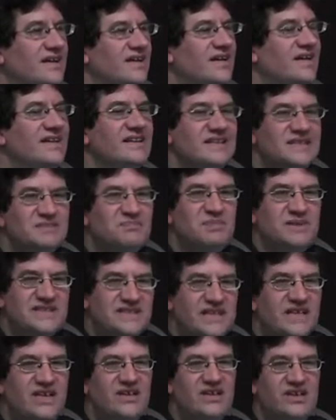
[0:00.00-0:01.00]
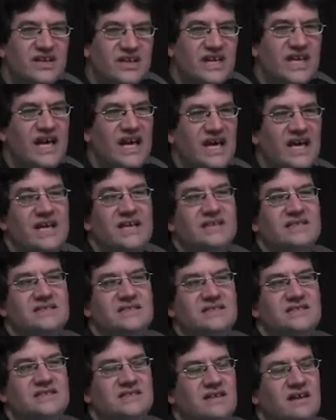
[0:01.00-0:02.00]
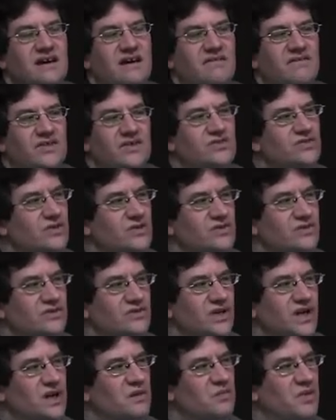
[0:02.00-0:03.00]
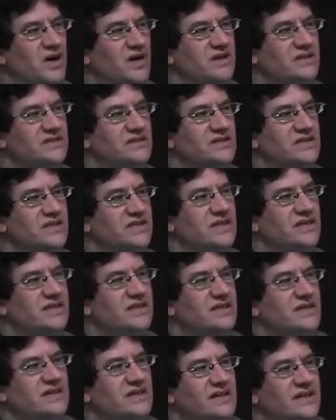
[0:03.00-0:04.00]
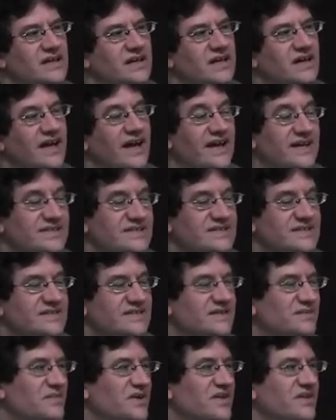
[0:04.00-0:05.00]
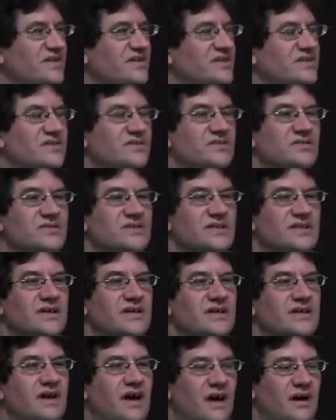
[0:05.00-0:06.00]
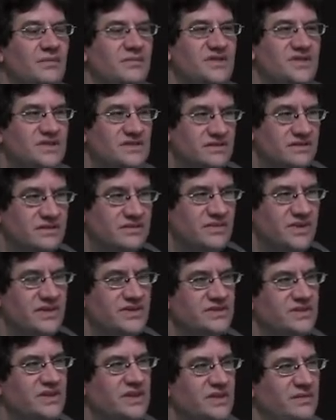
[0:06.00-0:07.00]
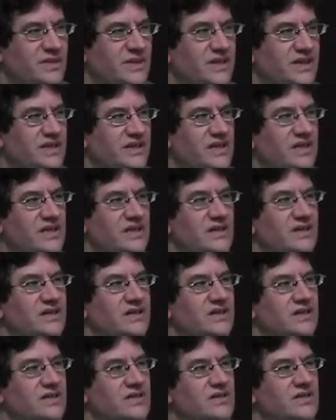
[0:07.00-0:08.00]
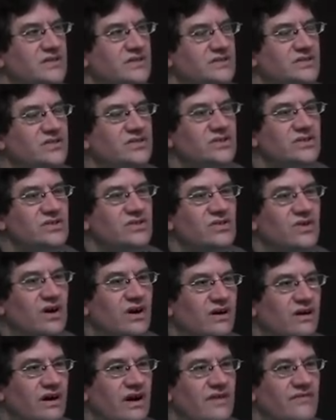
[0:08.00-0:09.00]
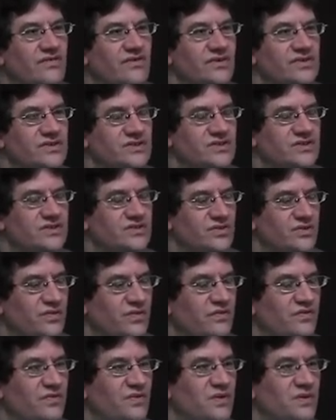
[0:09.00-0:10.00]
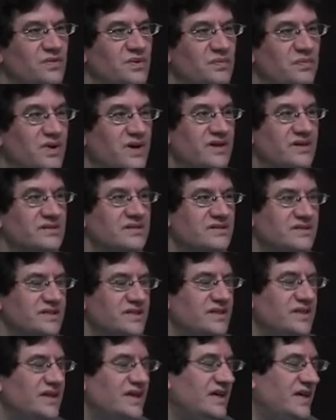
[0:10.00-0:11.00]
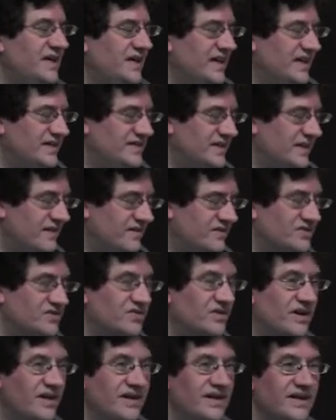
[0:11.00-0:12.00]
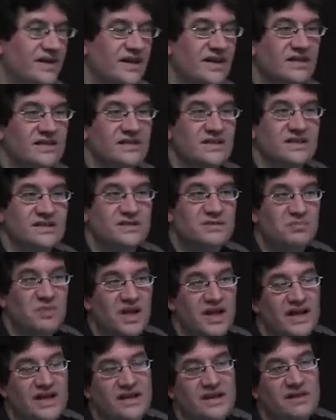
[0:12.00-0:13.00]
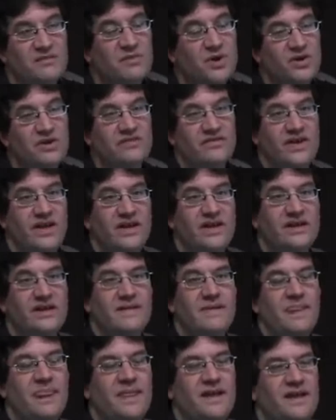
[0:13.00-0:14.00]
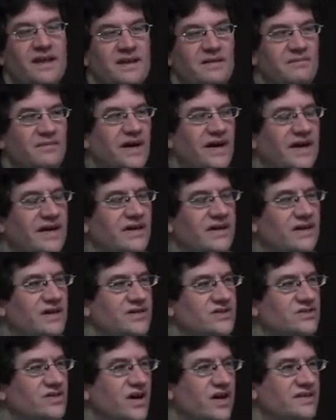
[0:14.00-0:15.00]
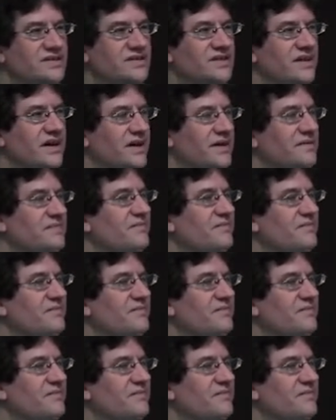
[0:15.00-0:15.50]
in this particular case of the drone strike policy, as on some other issues, Dick Durbin is going to be key to our efforts to reform the policy, as I'll try and explain and motivate in my talk tonight.